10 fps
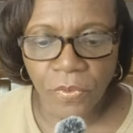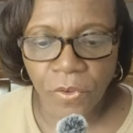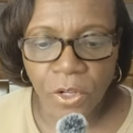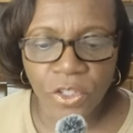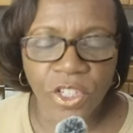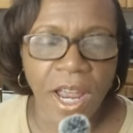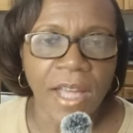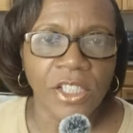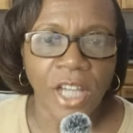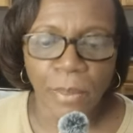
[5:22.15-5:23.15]
1
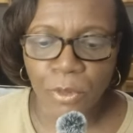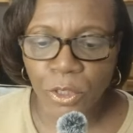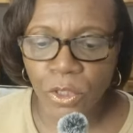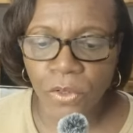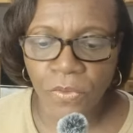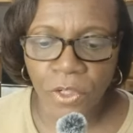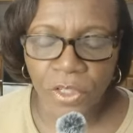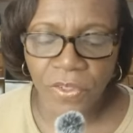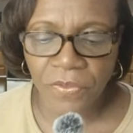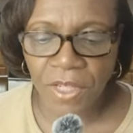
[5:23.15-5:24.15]
John chapter 2
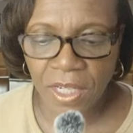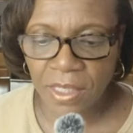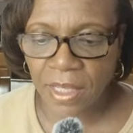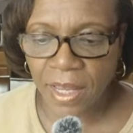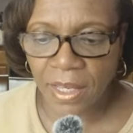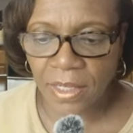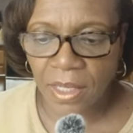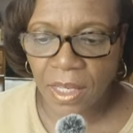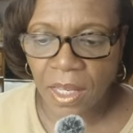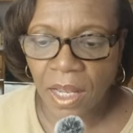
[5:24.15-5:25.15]
verse 15
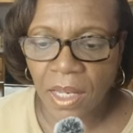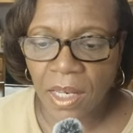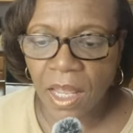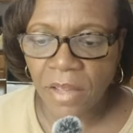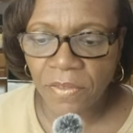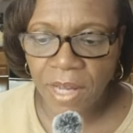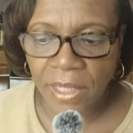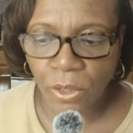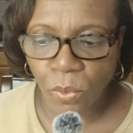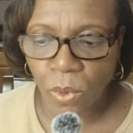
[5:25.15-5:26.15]
says, "Love
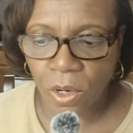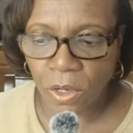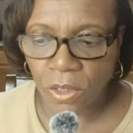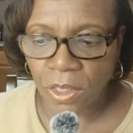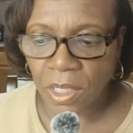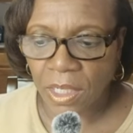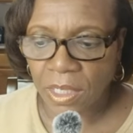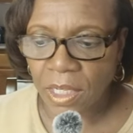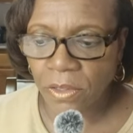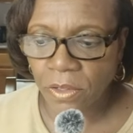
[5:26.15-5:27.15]
not the world,
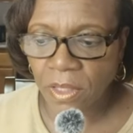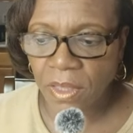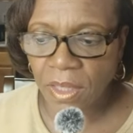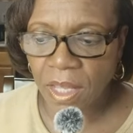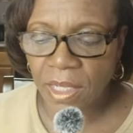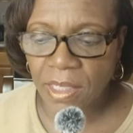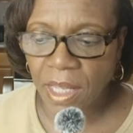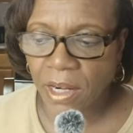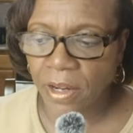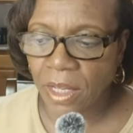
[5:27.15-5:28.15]
neither the things
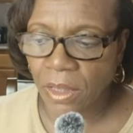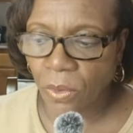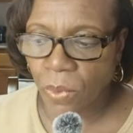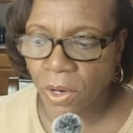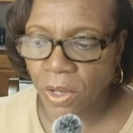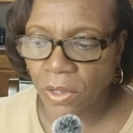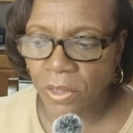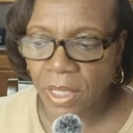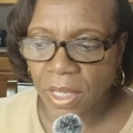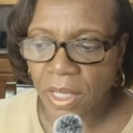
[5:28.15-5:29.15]
that are in the
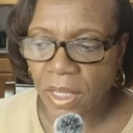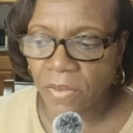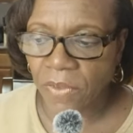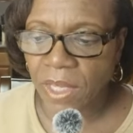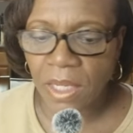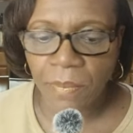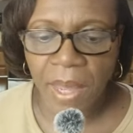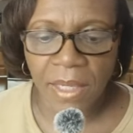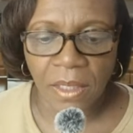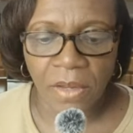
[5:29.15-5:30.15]
world. If any
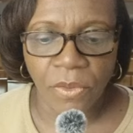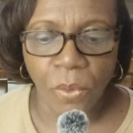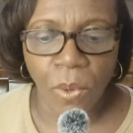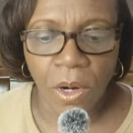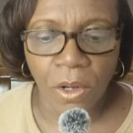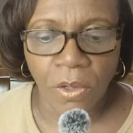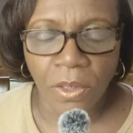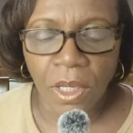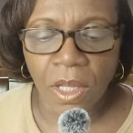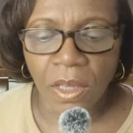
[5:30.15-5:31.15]
man love the
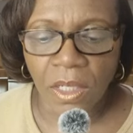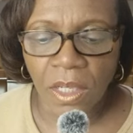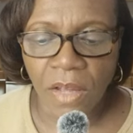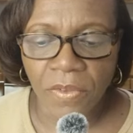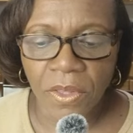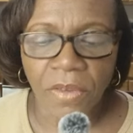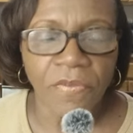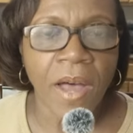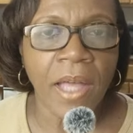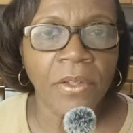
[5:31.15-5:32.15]
world, the love of the
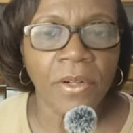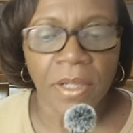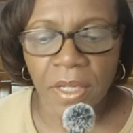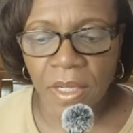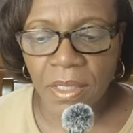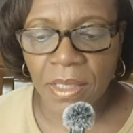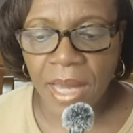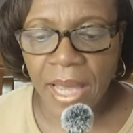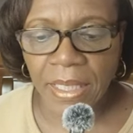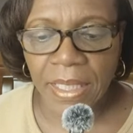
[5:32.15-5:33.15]
Father is
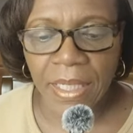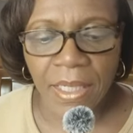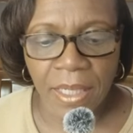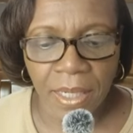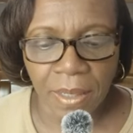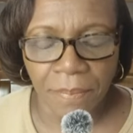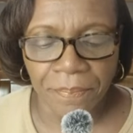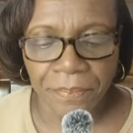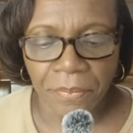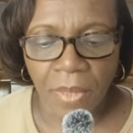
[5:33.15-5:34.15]
not in him."